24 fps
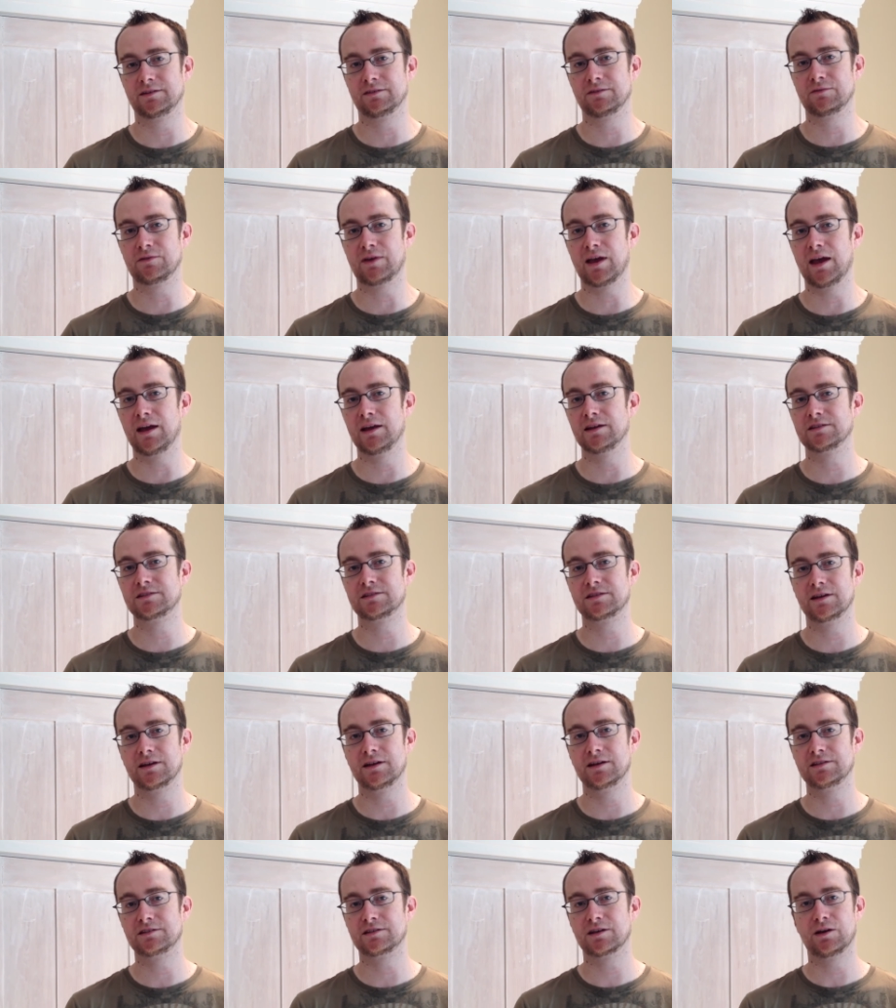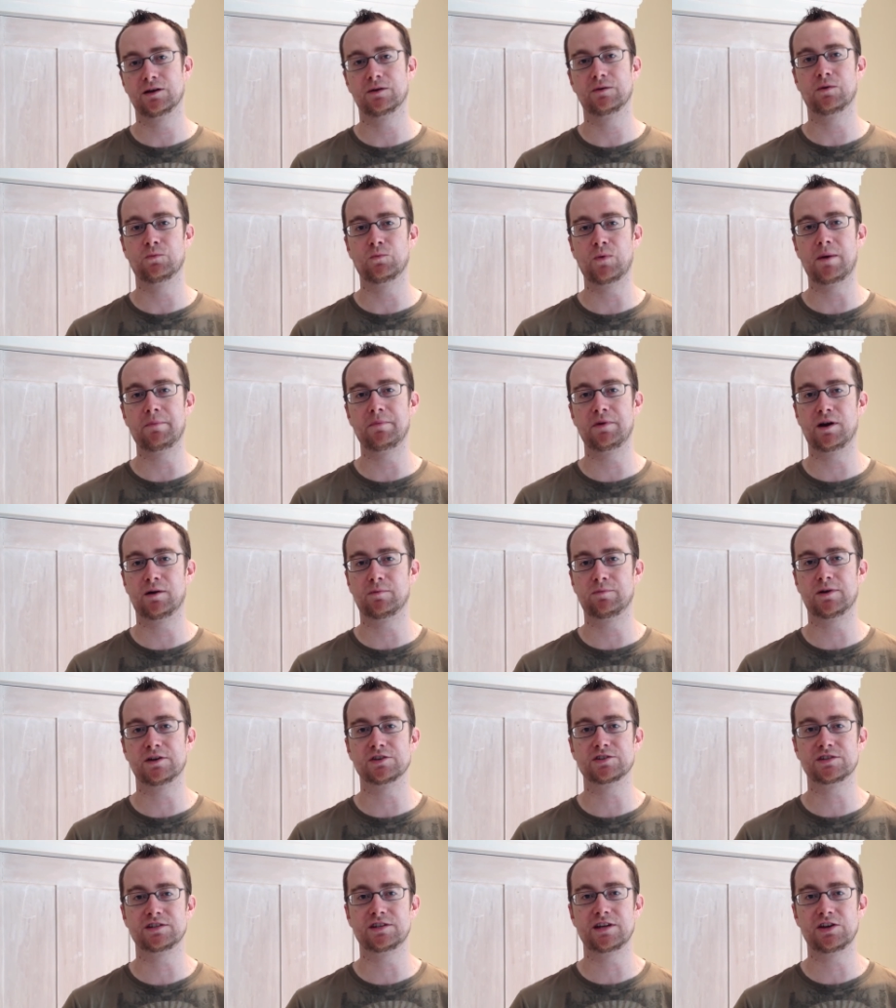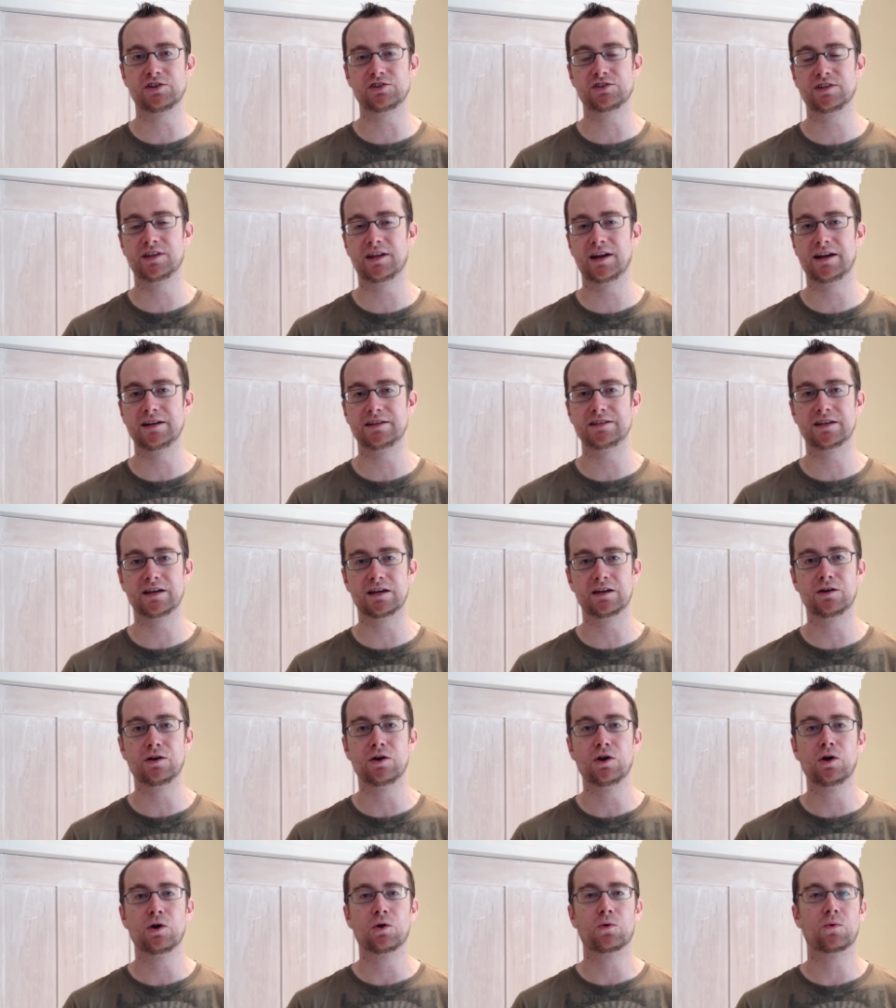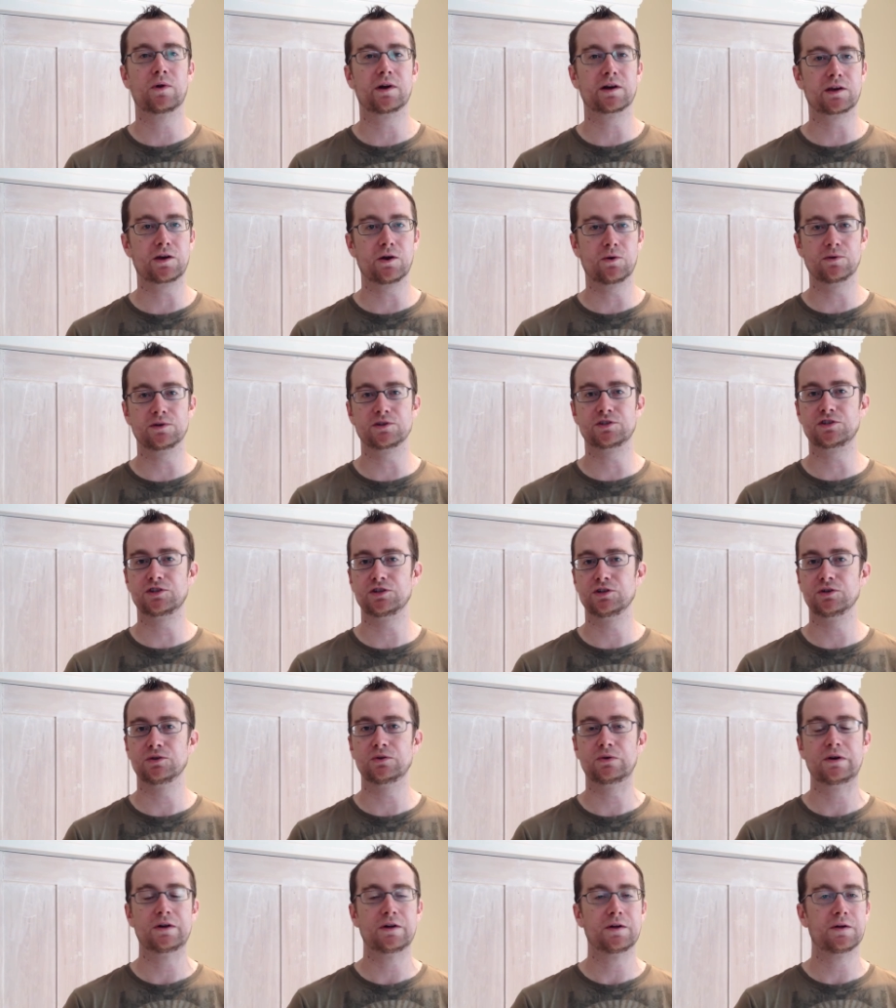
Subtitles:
Okay, it's a webinar presentation that I did where I go into